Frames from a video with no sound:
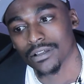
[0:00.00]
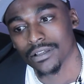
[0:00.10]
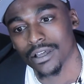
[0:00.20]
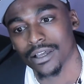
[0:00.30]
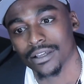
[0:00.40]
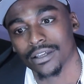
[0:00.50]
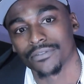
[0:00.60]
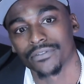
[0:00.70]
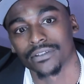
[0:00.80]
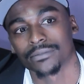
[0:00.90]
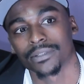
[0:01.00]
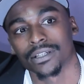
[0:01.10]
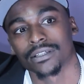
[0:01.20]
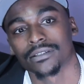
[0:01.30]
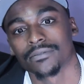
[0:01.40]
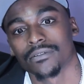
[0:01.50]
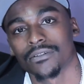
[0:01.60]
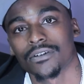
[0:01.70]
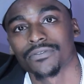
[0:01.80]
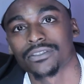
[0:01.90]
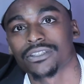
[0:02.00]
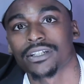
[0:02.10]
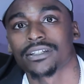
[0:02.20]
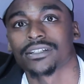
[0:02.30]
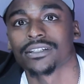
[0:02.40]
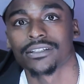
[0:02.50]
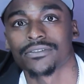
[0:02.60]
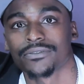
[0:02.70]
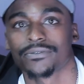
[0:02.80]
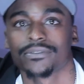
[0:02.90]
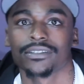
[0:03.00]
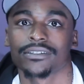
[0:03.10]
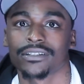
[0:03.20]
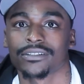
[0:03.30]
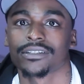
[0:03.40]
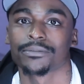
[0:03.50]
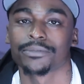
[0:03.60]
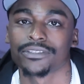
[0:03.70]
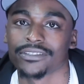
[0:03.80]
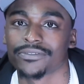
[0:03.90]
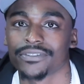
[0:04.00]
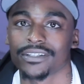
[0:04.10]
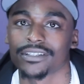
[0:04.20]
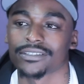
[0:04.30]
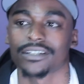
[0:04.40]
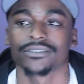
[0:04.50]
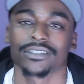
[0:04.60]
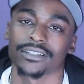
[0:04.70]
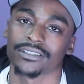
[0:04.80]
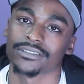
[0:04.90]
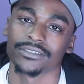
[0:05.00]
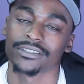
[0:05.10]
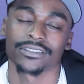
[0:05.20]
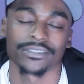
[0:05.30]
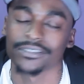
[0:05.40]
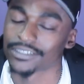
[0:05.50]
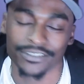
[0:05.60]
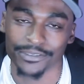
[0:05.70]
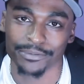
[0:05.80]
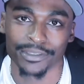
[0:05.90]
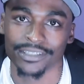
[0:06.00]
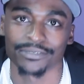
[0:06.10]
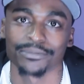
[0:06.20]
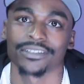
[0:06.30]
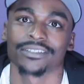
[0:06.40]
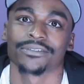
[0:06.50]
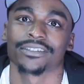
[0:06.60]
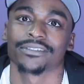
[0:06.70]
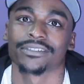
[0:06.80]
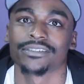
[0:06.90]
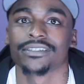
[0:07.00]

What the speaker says: I gotta feel him like off the track. Like if we don't got no chemistry for us outside the studio, it's no way possible I can work with.